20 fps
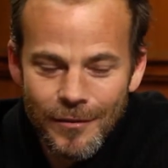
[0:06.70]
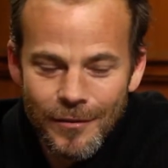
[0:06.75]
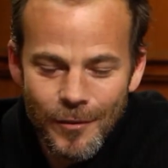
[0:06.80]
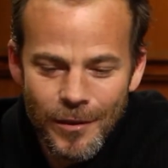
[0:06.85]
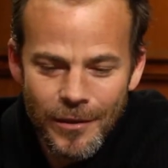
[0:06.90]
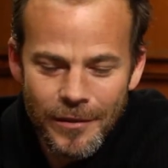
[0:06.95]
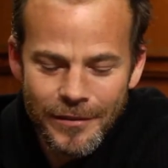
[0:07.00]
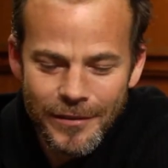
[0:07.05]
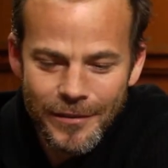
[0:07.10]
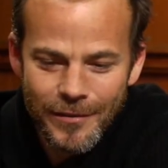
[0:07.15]

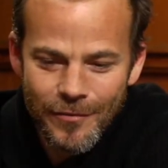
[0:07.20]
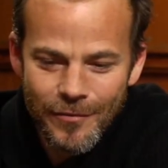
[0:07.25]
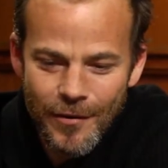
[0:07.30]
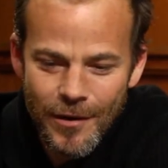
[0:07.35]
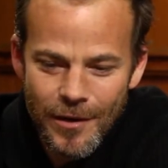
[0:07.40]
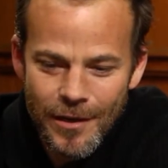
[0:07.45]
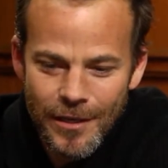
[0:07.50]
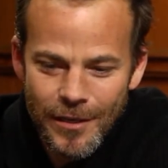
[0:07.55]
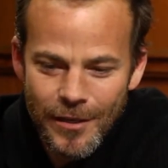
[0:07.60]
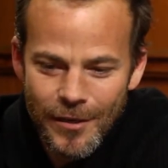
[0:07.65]
Well, it's
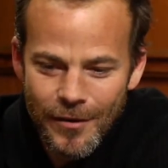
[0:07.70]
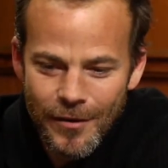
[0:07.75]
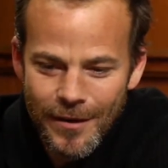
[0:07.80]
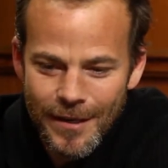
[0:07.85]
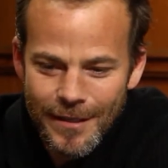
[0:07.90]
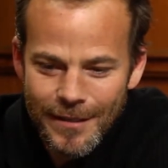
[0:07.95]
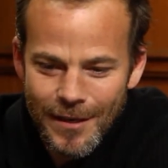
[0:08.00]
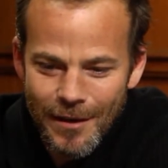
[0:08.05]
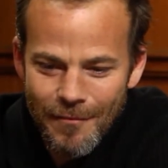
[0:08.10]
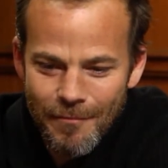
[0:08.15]
funny, you know,
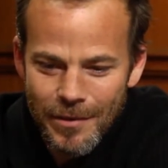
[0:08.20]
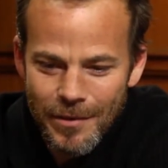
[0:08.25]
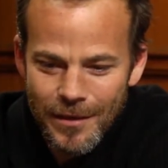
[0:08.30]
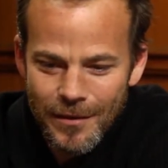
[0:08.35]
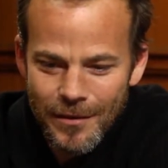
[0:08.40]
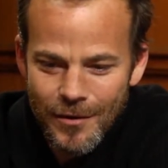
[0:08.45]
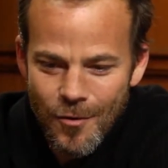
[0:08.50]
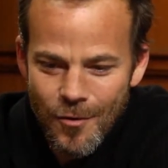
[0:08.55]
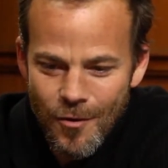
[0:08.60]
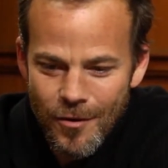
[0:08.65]
I've
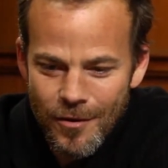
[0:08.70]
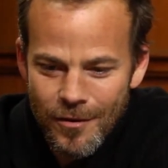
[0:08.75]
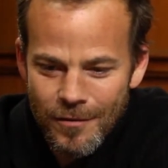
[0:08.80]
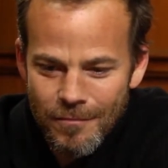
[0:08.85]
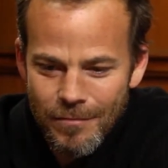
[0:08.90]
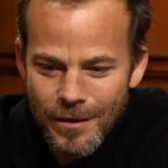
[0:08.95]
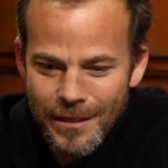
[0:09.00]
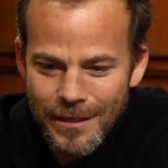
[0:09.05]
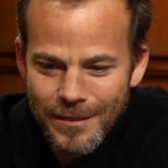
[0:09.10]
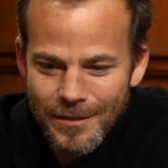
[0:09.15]
been
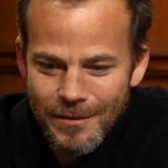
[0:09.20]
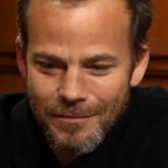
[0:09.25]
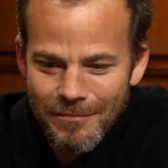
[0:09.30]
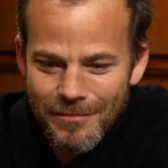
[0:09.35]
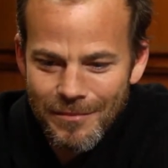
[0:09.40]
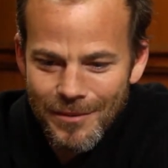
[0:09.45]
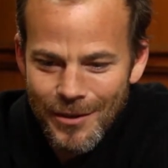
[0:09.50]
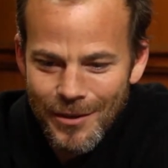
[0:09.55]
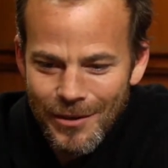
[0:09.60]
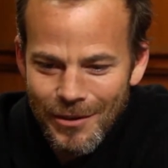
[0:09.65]
cornered by some,
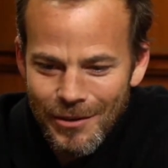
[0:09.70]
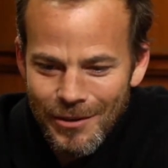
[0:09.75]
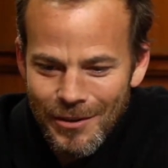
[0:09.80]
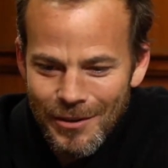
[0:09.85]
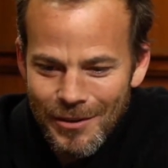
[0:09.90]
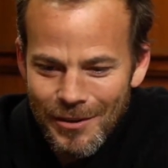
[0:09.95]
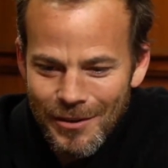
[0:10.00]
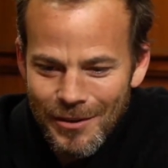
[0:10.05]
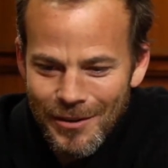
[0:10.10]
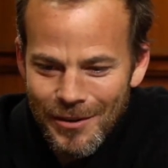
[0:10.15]

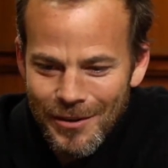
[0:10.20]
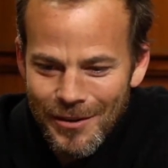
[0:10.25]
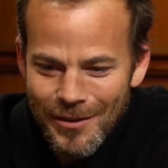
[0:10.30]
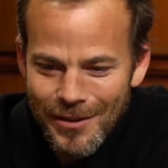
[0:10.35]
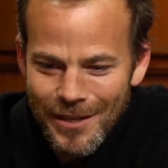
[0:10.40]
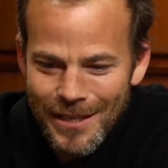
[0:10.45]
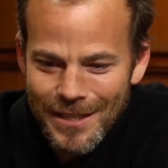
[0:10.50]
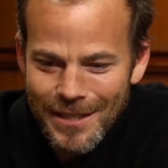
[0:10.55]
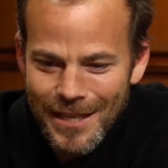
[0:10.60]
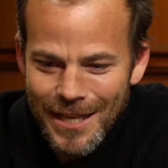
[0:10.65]

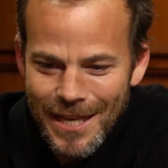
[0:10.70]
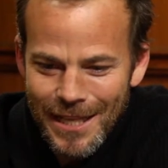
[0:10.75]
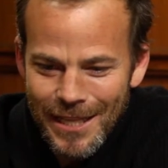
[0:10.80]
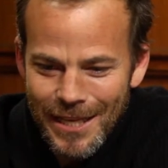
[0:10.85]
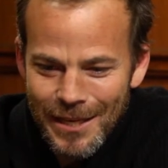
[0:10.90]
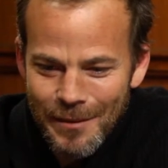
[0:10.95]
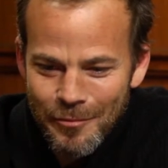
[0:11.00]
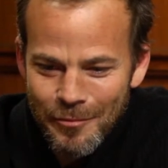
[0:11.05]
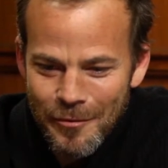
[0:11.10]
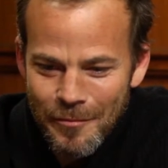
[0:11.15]
at the
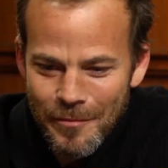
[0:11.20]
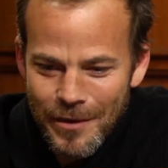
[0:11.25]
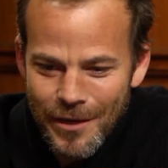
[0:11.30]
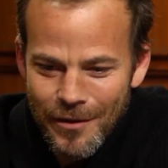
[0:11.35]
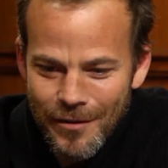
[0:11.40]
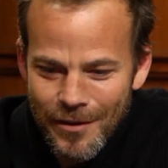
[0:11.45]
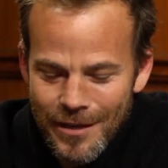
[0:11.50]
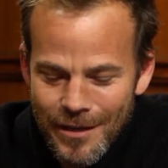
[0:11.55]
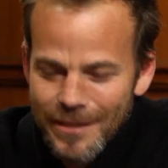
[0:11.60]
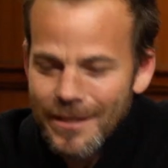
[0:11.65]
LA
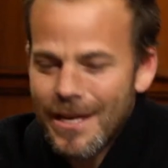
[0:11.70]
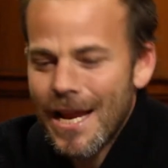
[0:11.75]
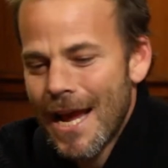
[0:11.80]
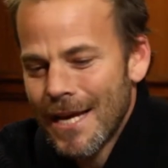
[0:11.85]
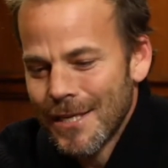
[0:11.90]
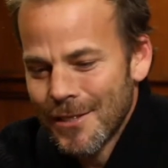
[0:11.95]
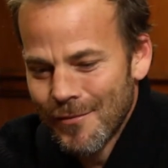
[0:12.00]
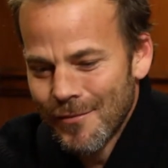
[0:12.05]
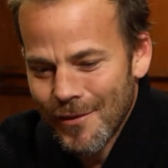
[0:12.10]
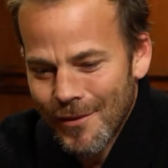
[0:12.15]
premiere and in
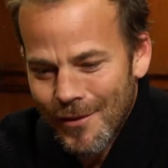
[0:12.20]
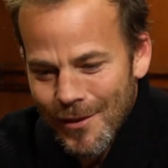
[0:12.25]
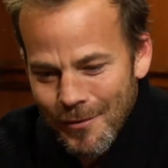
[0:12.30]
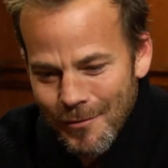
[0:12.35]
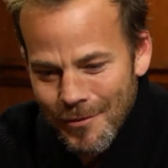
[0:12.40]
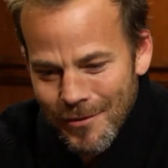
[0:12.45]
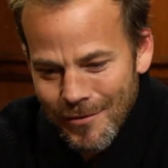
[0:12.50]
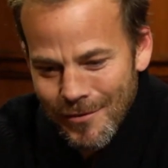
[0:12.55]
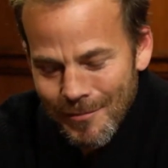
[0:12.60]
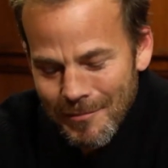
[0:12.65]
Nashville, I
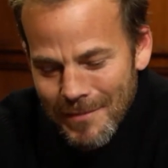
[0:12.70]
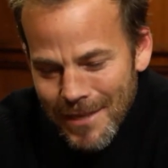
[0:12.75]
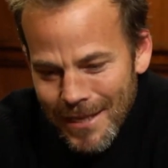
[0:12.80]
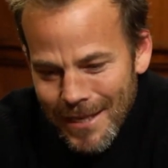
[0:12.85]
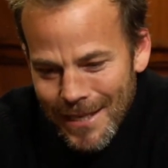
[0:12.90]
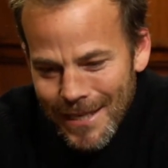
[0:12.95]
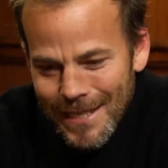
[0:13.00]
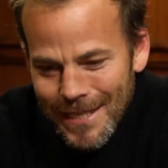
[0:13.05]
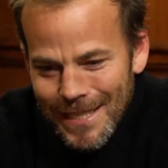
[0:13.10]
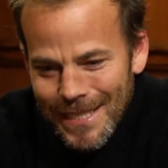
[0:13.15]
was
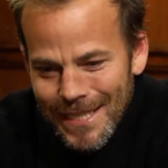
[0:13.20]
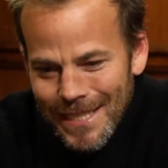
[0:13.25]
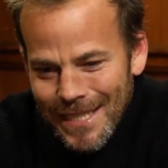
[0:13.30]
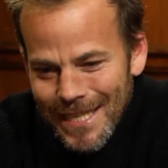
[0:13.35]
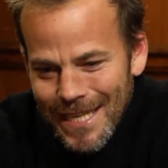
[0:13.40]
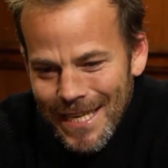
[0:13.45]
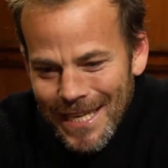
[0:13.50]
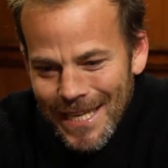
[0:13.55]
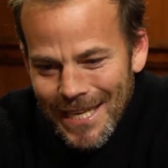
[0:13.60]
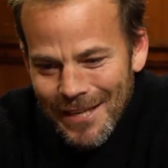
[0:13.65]

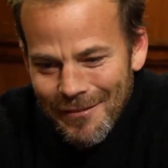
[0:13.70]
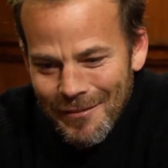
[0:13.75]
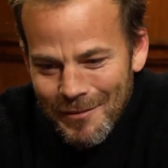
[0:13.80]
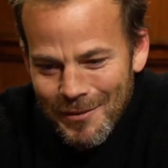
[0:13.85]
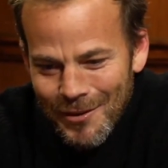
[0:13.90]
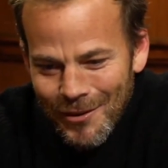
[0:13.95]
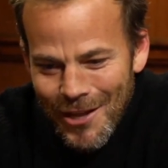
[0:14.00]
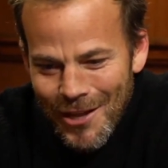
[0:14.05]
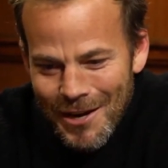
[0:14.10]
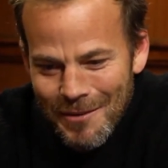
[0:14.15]
getting
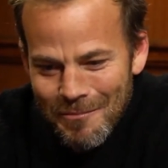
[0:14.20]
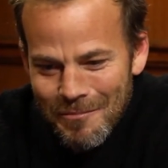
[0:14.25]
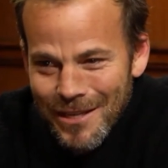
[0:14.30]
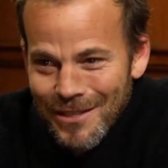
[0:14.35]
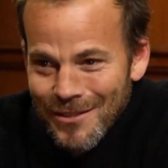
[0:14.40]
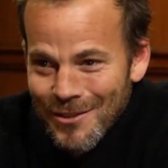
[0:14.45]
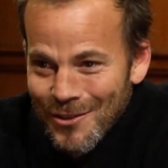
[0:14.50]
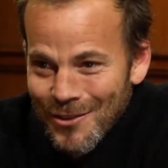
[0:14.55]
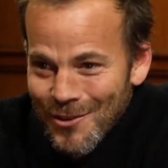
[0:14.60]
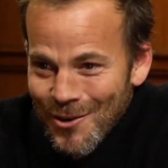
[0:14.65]
given a lot of
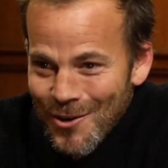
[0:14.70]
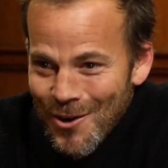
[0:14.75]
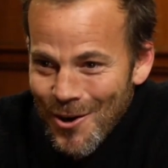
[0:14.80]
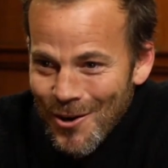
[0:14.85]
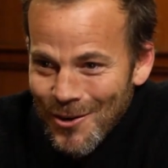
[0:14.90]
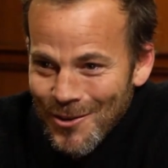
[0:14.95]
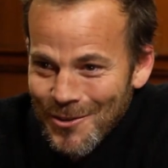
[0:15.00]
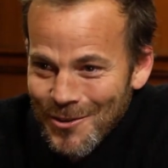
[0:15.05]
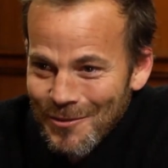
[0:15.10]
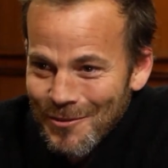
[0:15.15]
business
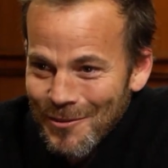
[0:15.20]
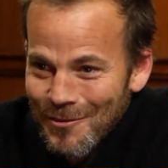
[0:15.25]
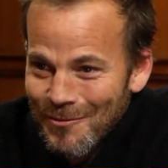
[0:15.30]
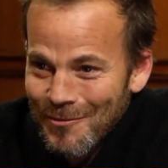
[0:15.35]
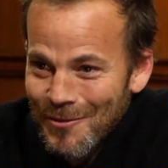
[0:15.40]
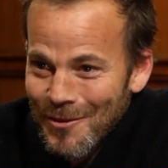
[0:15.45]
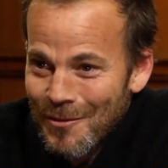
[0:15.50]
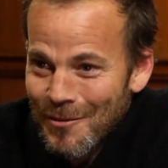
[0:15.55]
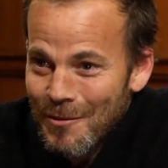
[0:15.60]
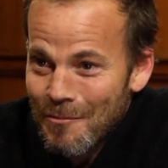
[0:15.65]
cards of
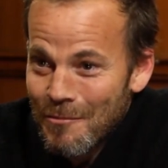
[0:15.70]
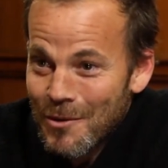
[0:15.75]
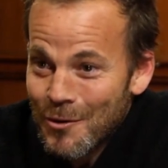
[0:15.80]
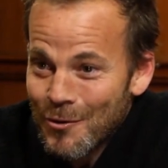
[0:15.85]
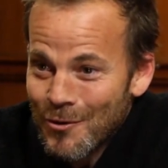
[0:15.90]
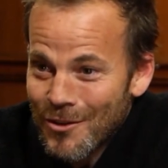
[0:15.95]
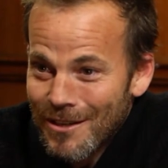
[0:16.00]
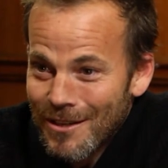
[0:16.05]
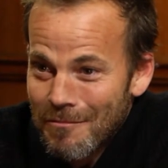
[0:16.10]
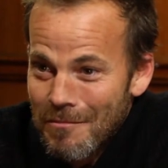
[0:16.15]
the
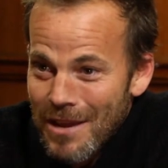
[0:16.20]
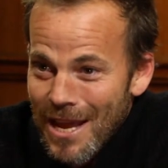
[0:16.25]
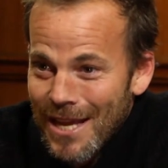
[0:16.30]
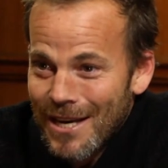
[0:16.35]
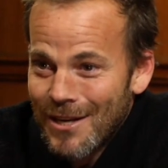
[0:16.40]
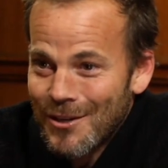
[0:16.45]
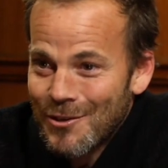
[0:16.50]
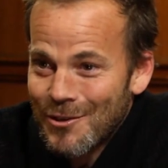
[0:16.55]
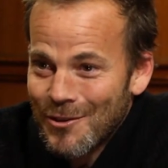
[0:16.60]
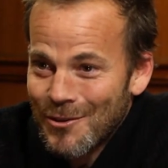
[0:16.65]
music
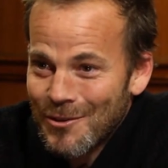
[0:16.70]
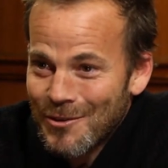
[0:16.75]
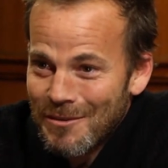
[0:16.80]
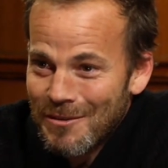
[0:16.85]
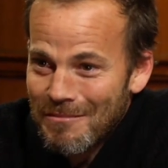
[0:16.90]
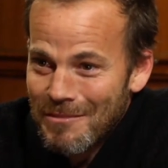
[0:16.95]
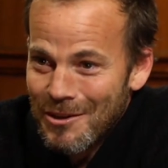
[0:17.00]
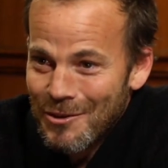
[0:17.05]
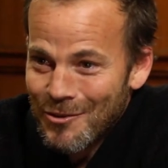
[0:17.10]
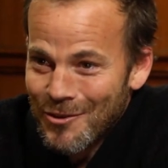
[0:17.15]
managers
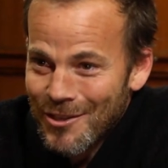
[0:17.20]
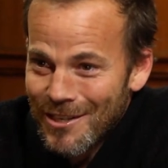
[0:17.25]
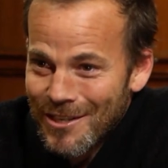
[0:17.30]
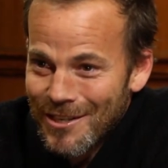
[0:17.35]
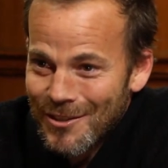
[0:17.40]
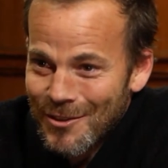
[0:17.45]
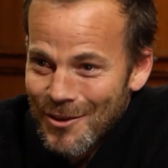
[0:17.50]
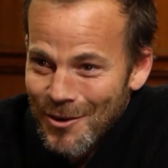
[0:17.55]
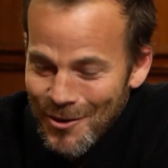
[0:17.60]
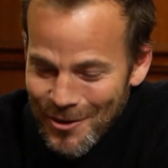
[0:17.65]
and music
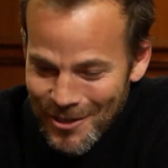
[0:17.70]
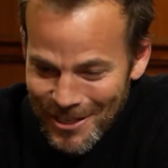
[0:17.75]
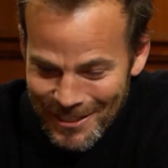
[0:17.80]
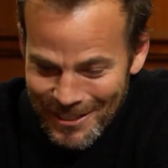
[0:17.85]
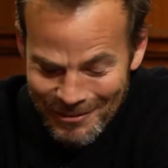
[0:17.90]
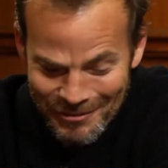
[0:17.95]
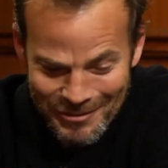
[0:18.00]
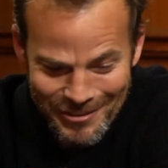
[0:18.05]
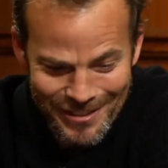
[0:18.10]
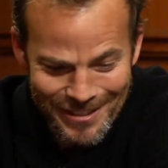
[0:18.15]

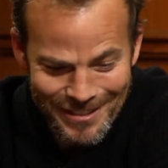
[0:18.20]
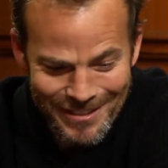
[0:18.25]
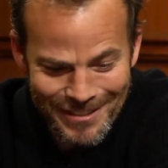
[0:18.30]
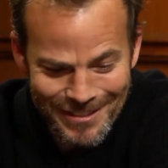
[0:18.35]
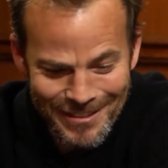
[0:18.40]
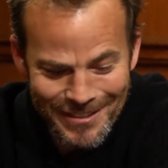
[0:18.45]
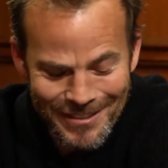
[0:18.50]
attorneys, and